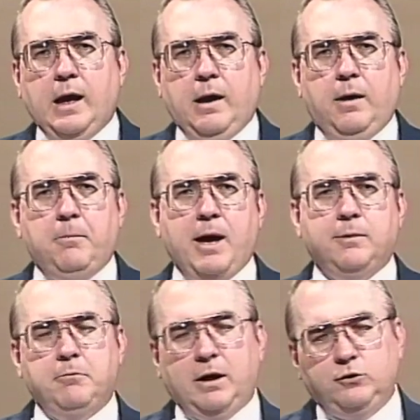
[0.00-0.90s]
Uh,
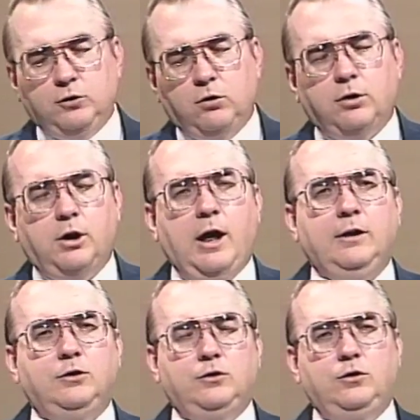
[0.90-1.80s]
my, my children and
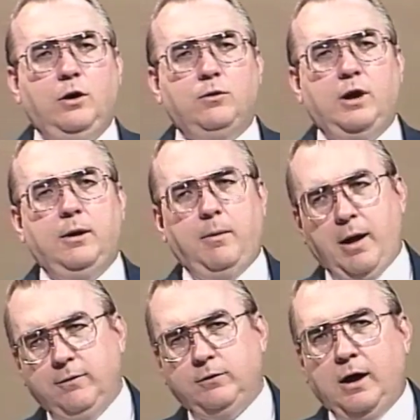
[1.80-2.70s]
I just the other day,
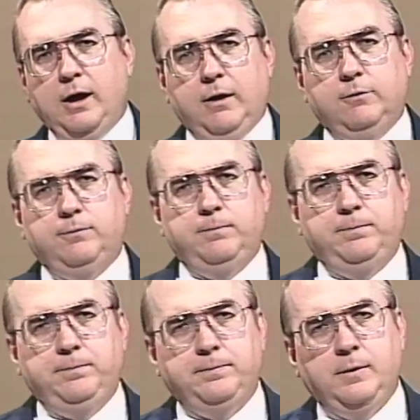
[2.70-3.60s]
I've, I have,
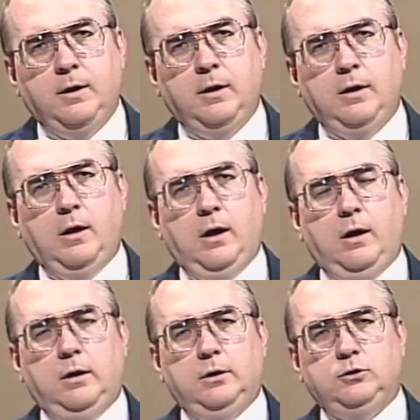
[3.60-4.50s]

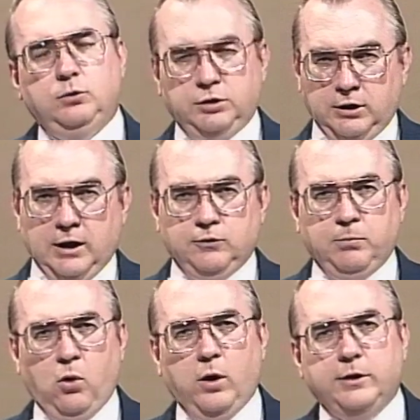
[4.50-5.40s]
uh, two teenage
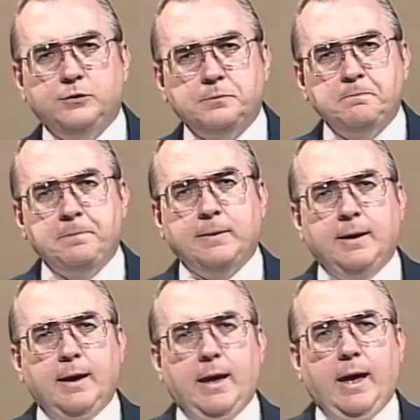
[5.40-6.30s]
boys,
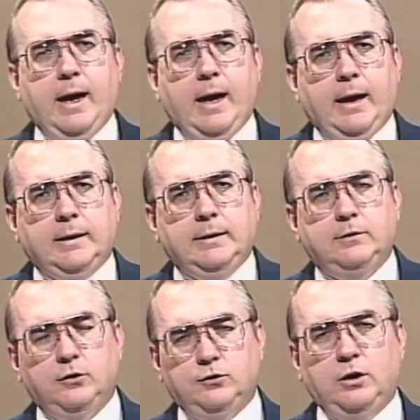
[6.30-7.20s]
and
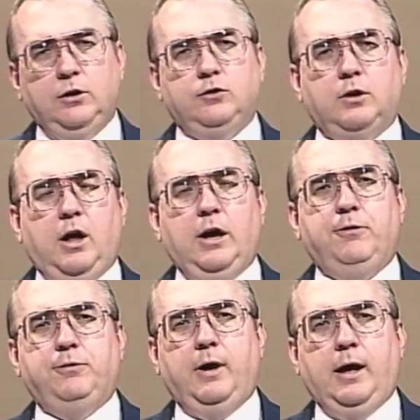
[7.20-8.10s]
at this stage in
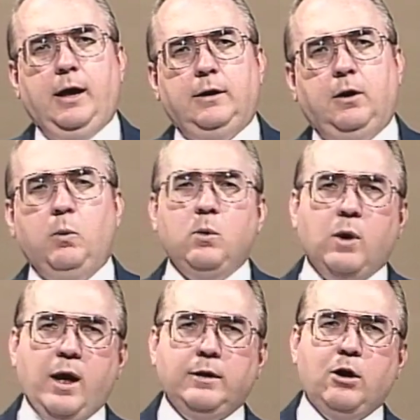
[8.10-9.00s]
life. And uh, we
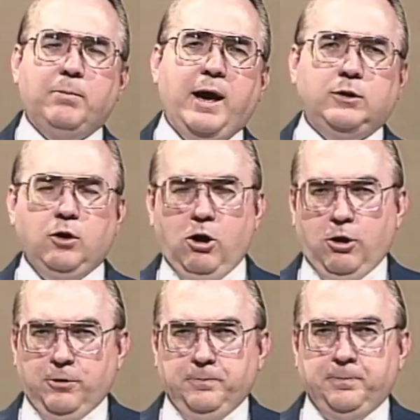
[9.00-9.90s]
were out in our
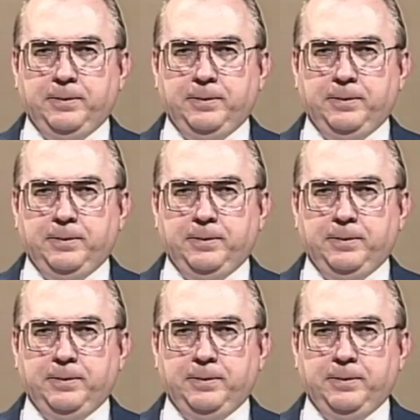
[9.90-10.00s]
backyard